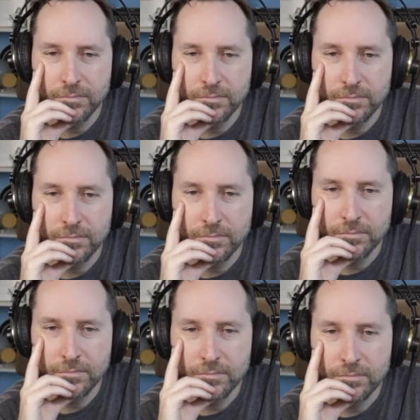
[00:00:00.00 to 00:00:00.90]

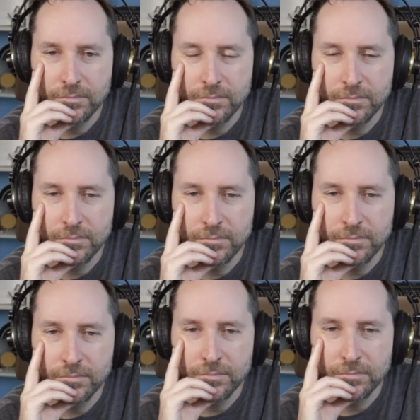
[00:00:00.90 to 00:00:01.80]

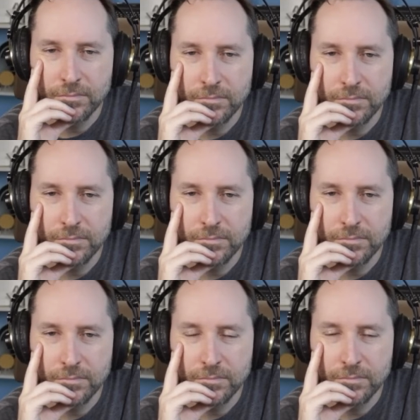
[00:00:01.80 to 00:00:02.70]

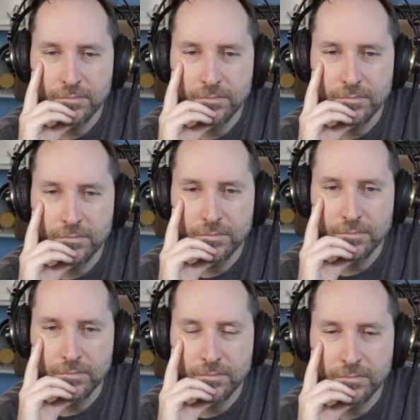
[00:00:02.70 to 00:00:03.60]

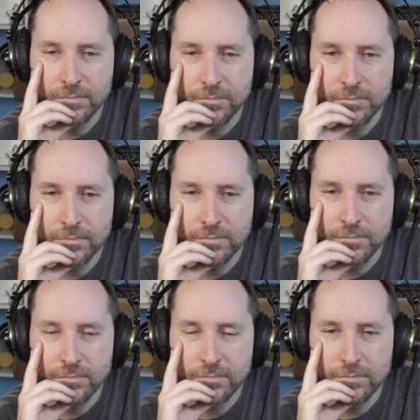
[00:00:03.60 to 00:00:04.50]

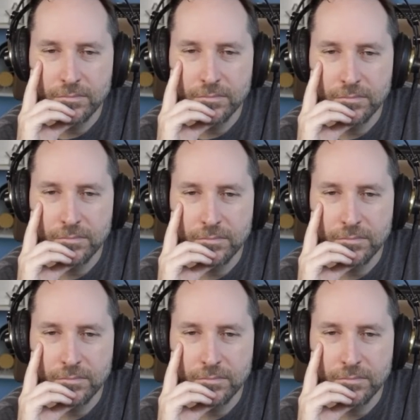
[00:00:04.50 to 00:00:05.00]
This person isn't speaking.